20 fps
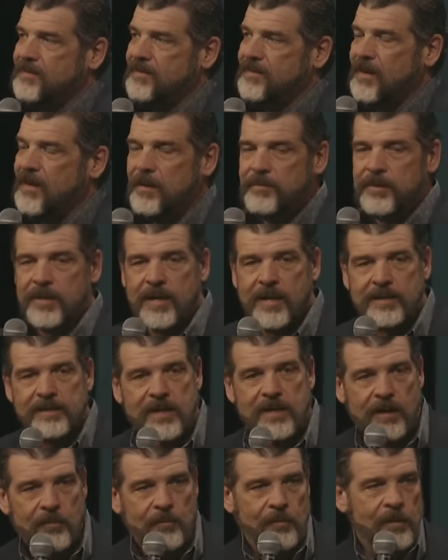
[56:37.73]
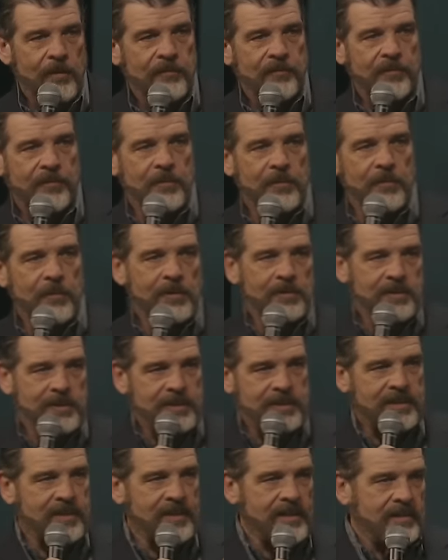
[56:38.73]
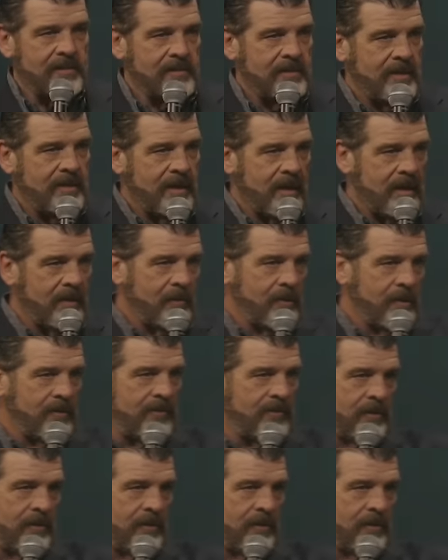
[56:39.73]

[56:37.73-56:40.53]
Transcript: How many of you guys got a word from the Lord just then? You got a word from